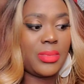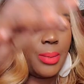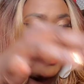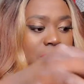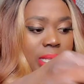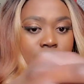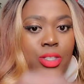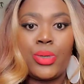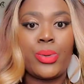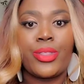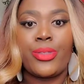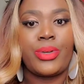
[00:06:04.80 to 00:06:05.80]
I mean, like
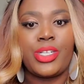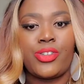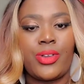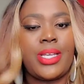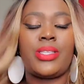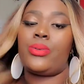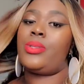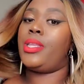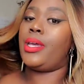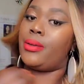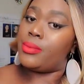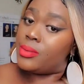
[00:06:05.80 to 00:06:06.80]
2 or 3 strands on
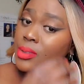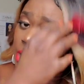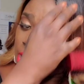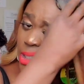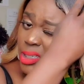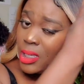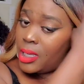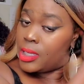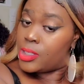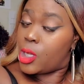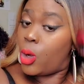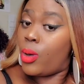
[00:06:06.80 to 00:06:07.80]
there.
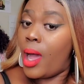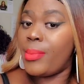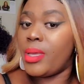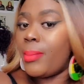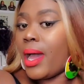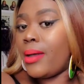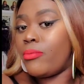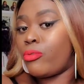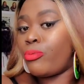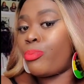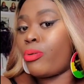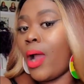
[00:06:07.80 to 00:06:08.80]
So, I mean, my
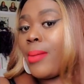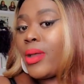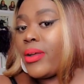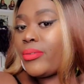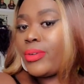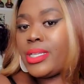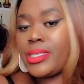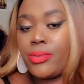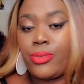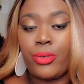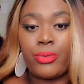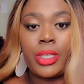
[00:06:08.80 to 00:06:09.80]
primary
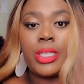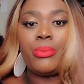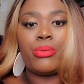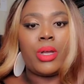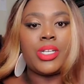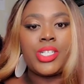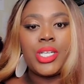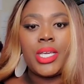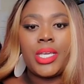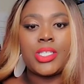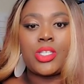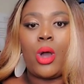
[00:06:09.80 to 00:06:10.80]
reason for really
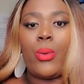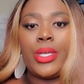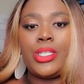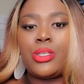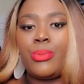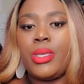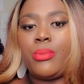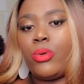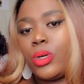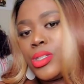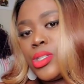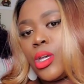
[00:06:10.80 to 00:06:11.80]
brushing is going to be
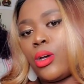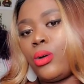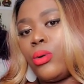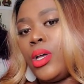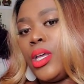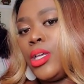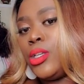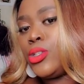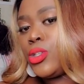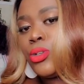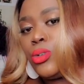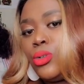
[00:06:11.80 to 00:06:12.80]
more so
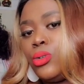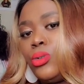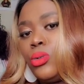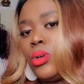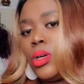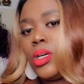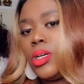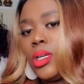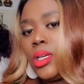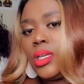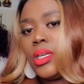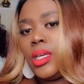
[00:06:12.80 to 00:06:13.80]
to
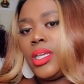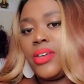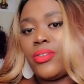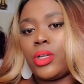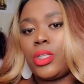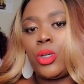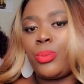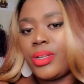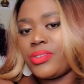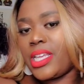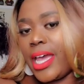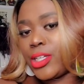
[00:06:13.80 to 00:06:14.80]
give her a little bit
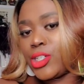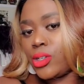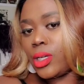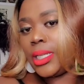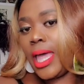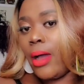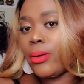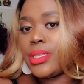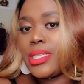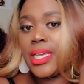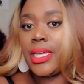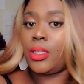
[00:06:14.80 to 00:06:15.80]
of texture, allow her
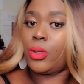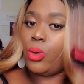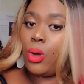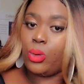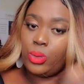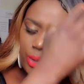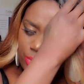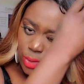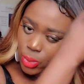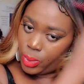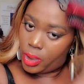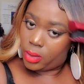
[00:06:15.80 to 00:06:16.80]
to get a little old, if
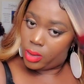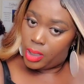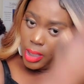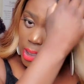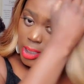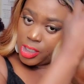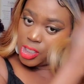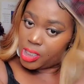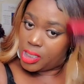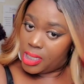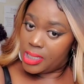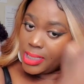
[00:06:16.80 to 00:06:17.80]
you will, because
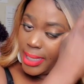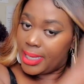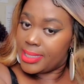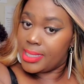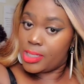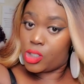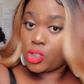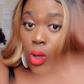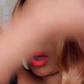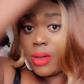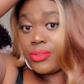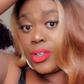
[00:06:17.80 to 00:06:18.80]
she is, like I said,
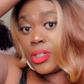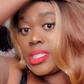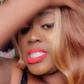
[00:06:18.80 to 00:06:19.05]
softer,